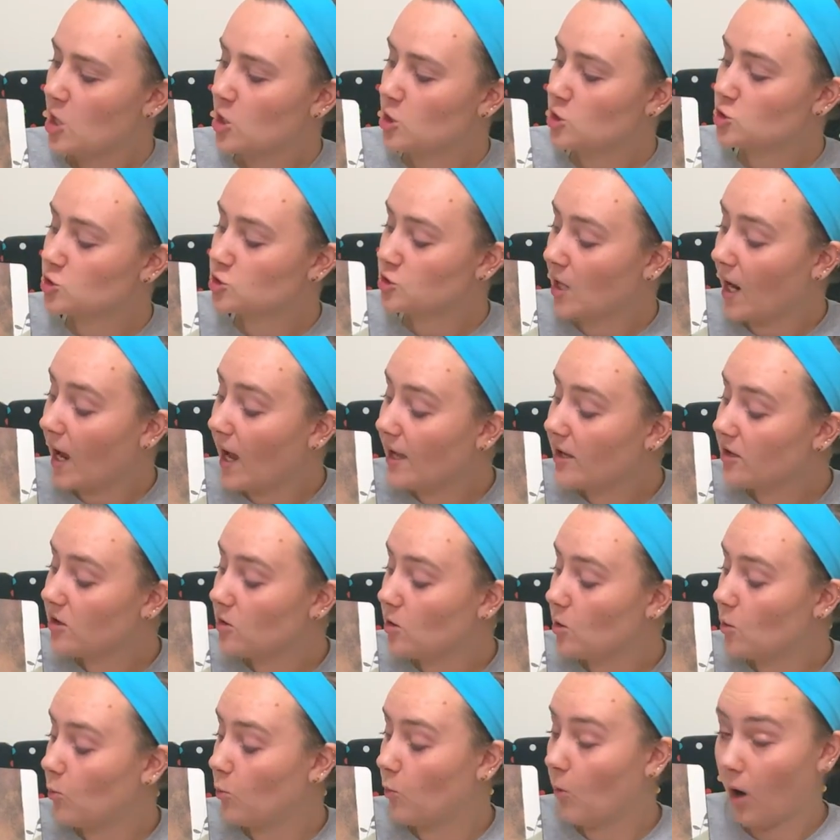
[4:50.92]

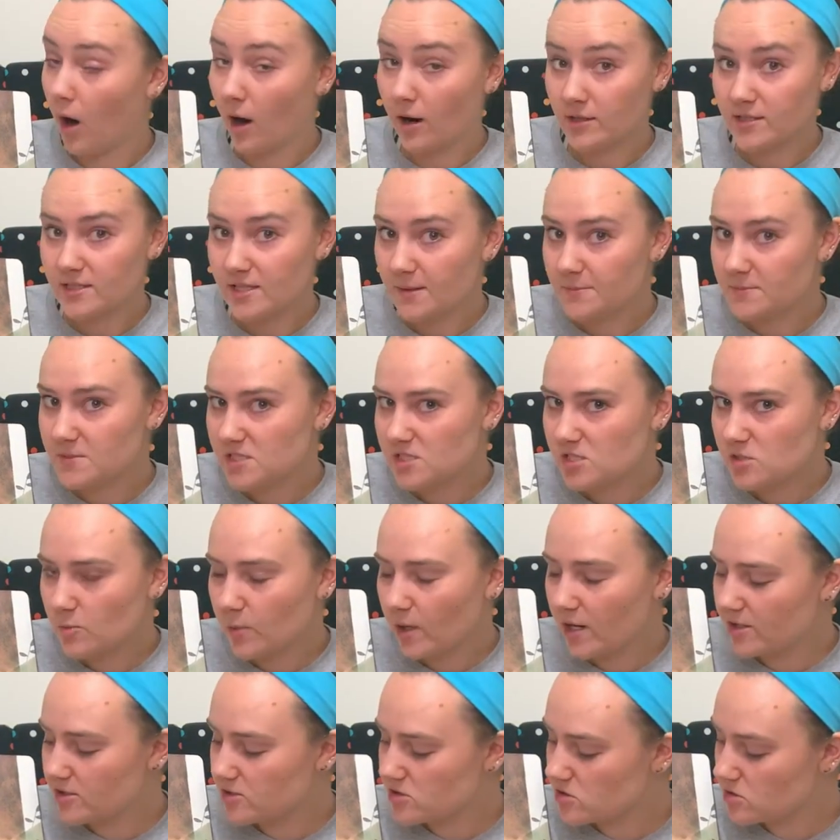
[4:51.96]
Triangle walked up to
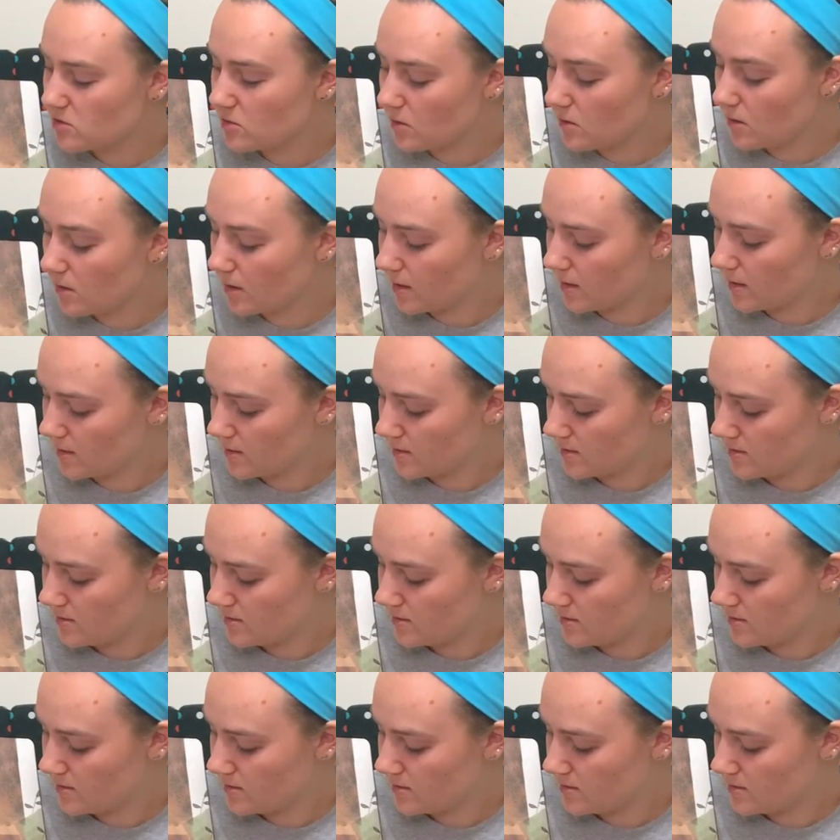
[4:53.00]
Square's door